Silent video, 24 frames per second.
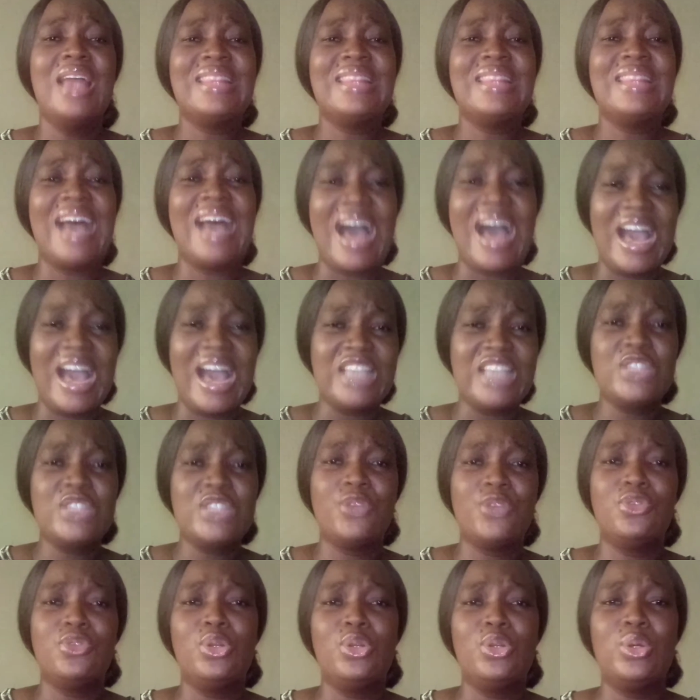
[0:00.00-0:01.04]
the eyes
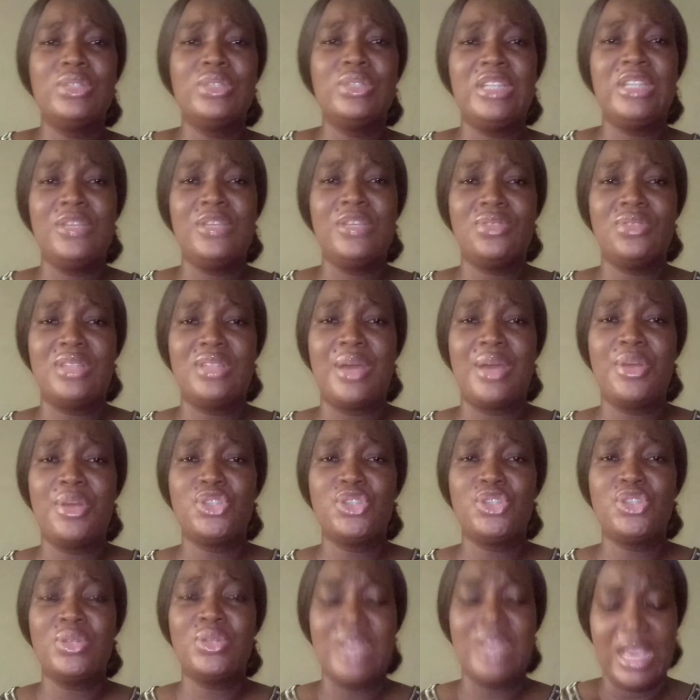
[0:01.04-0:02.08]
of the Lord gives
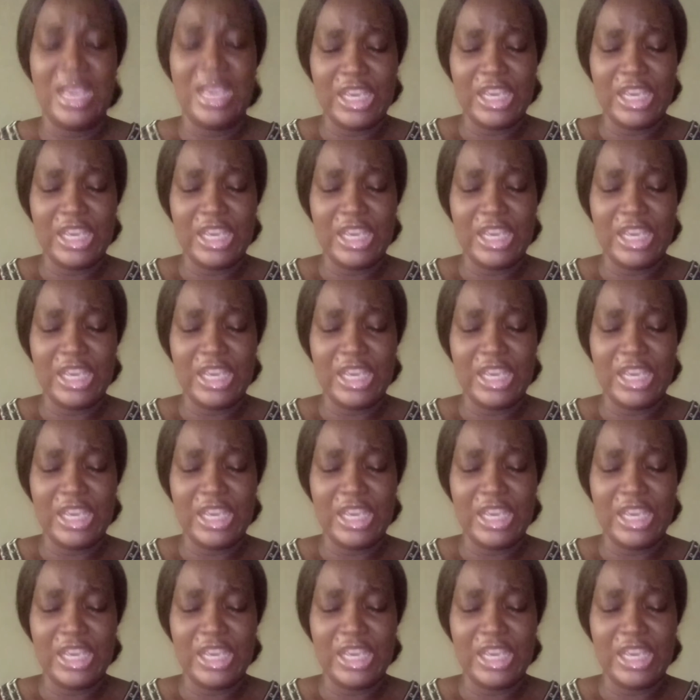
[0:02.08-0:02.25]
direction.